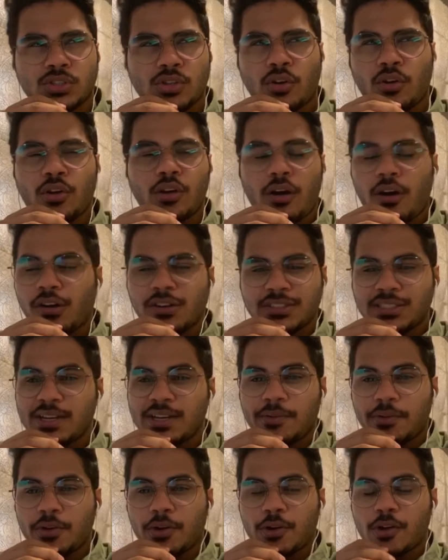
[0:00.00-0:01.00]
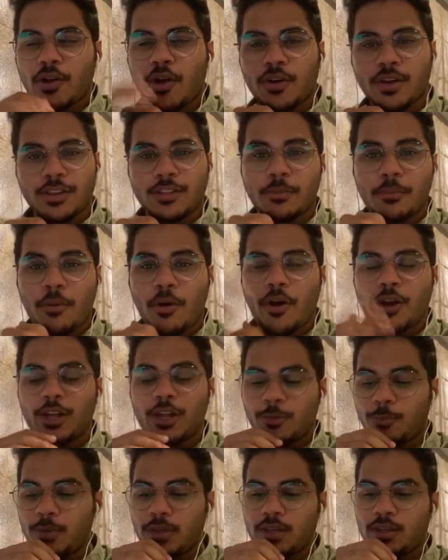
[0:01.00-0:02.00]
o'clock, 7 o'clock in the
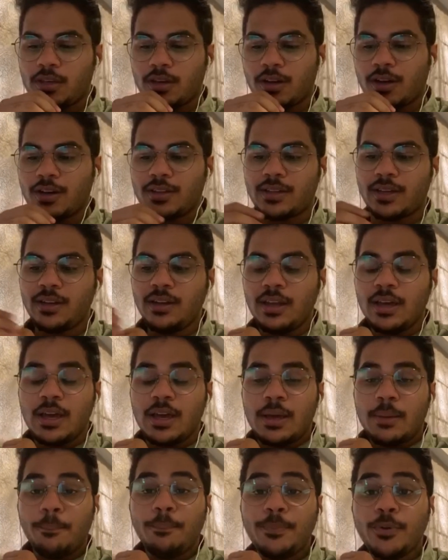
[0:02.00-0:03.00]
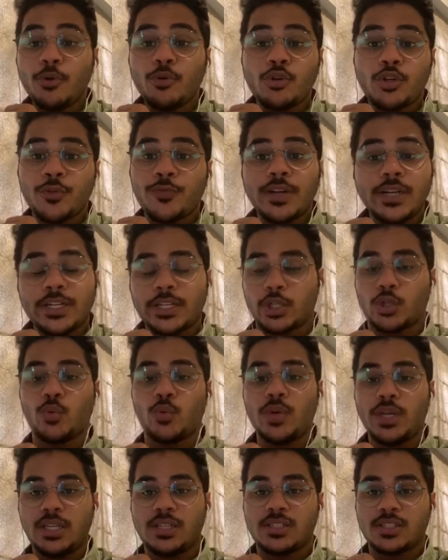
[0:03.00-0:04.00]
morning, we hear that beautiful
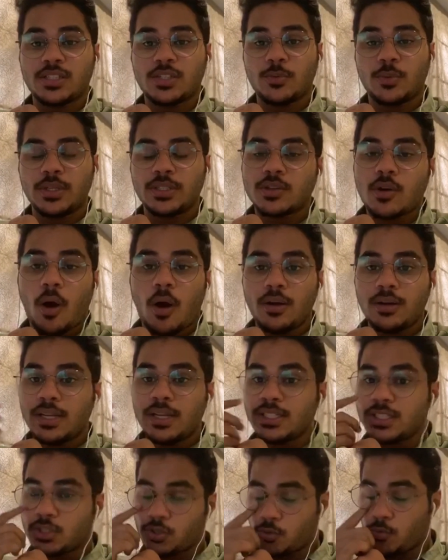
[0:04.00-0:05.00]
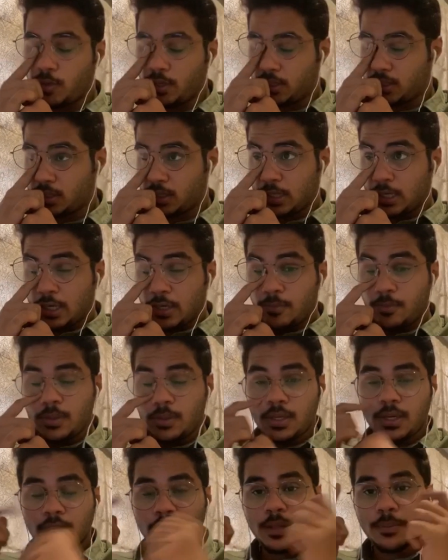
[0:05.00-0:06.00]
tweets. It's called as tweets. We
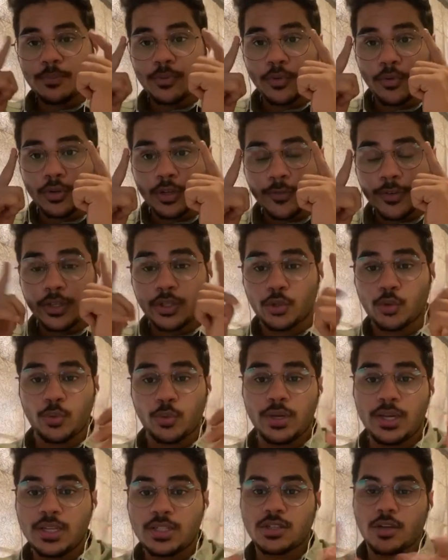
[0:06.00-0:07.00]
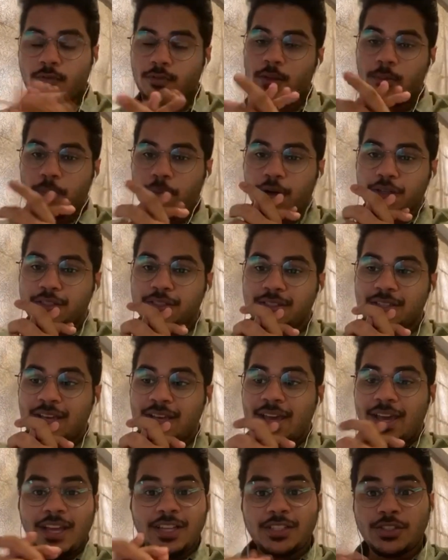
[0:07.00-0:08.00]
hear the beautiful tweets of the birds.
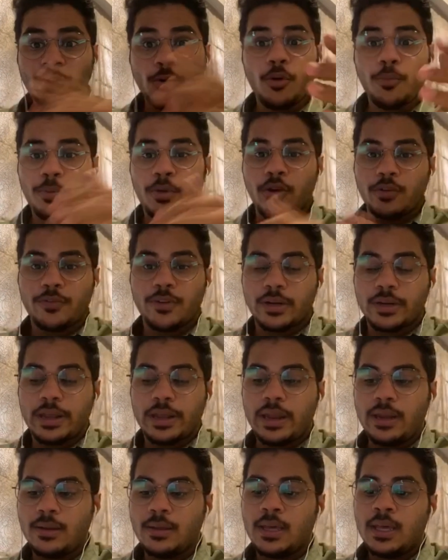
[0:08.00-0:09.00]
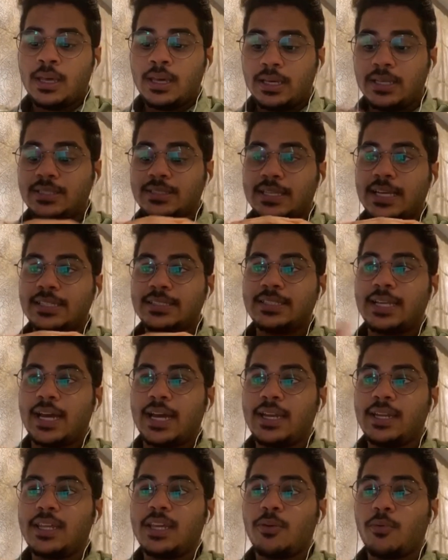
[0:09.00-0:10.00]
It's so beautiful, right? He says
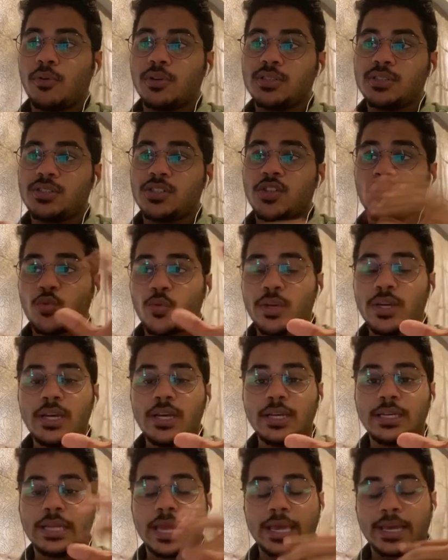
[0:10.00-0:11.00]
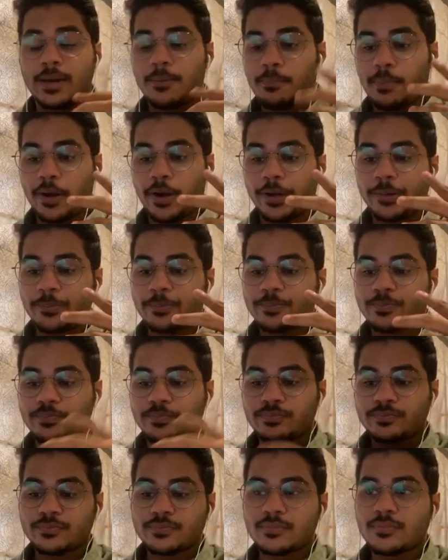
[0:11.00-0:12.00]
that he wants to tweet like a bird.
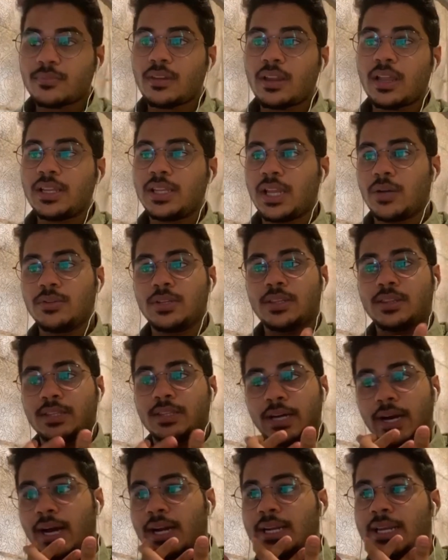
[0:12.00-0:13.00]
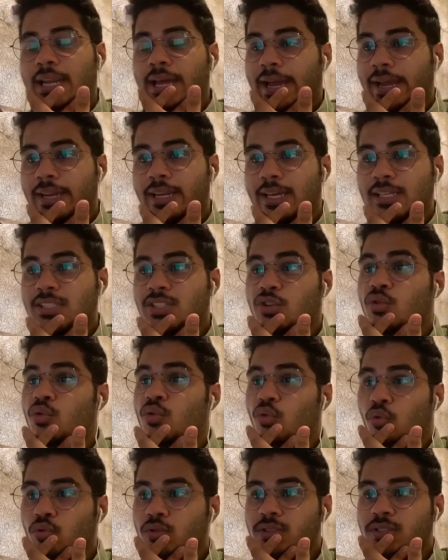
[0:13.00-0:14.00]
Now the third line is
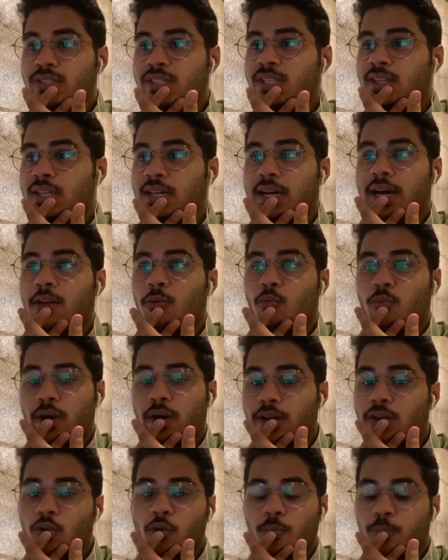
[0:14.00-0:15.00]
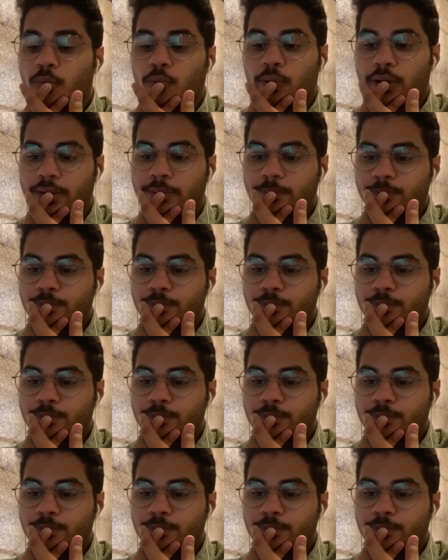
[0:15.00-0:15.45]
Gunjit kar one upavan.